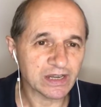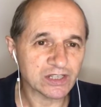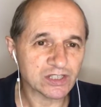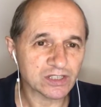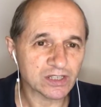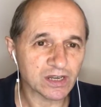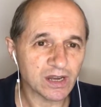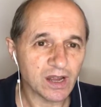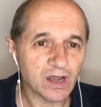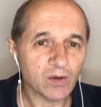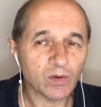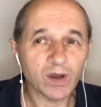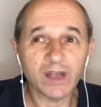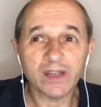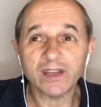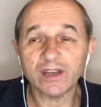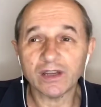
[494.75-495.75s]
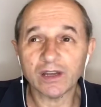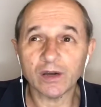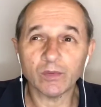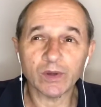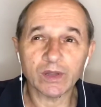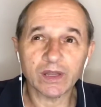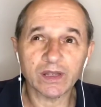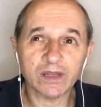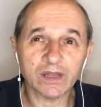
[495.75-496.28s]
She said, well, I didn't know
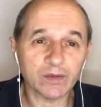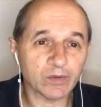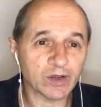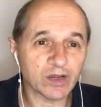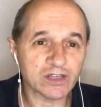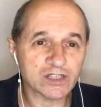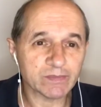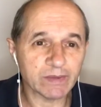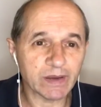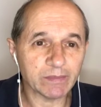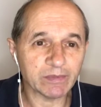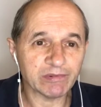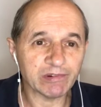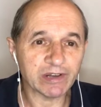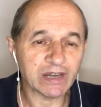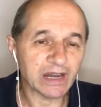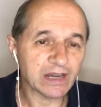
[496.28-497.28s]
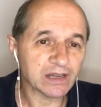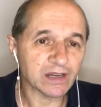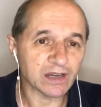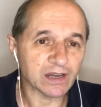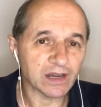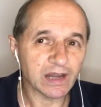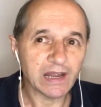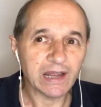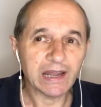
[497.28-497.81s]
whether they were going to make me redundant.